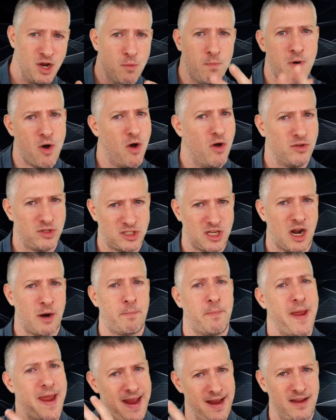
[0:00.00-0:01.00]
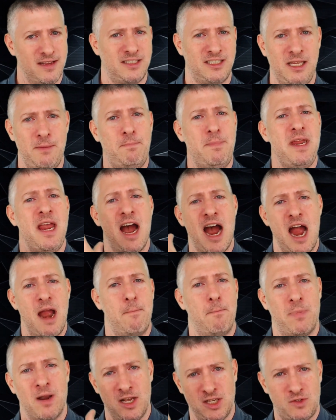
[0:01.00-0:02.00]
new bonds are paying
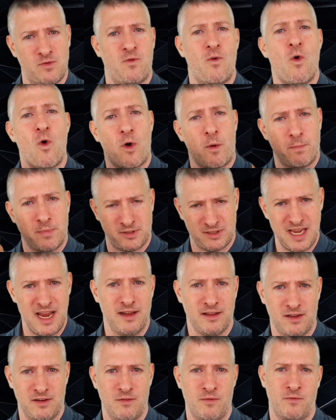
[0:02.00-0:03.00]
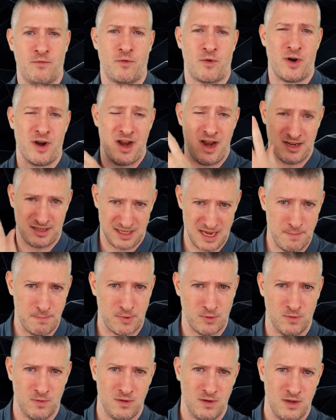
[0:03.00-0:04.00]
CPI plus 4%, for
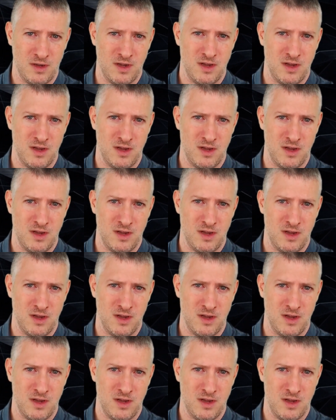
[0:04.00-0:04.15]
example.